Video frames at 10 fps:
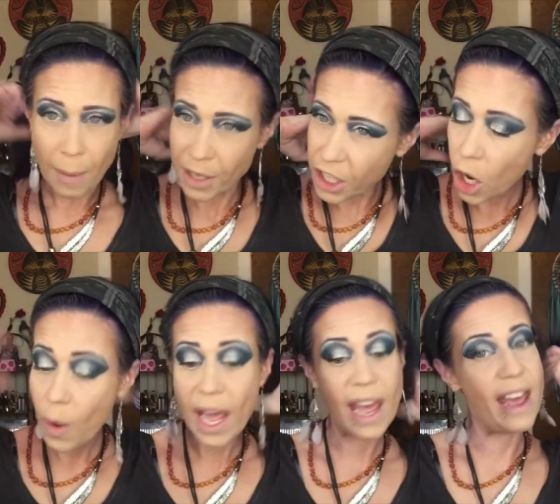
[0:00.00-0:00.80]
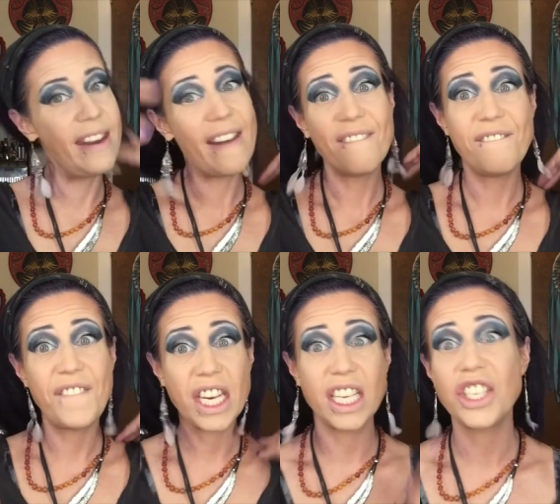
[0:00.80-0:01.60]
I'm gonna go ahead,
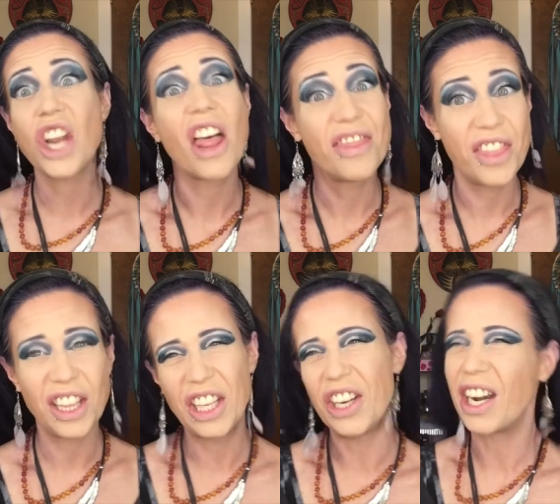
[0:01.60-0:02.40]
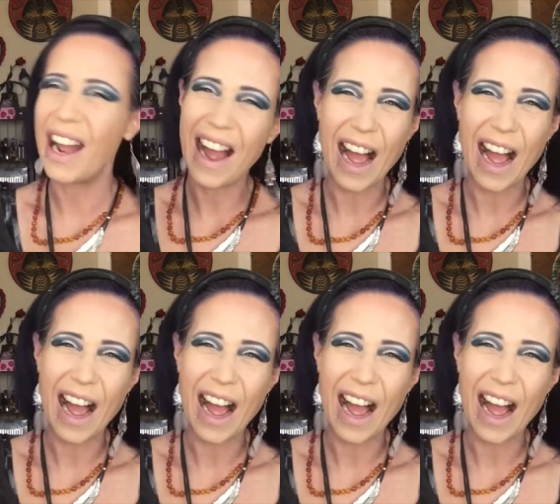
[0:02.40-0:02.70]
finish the look.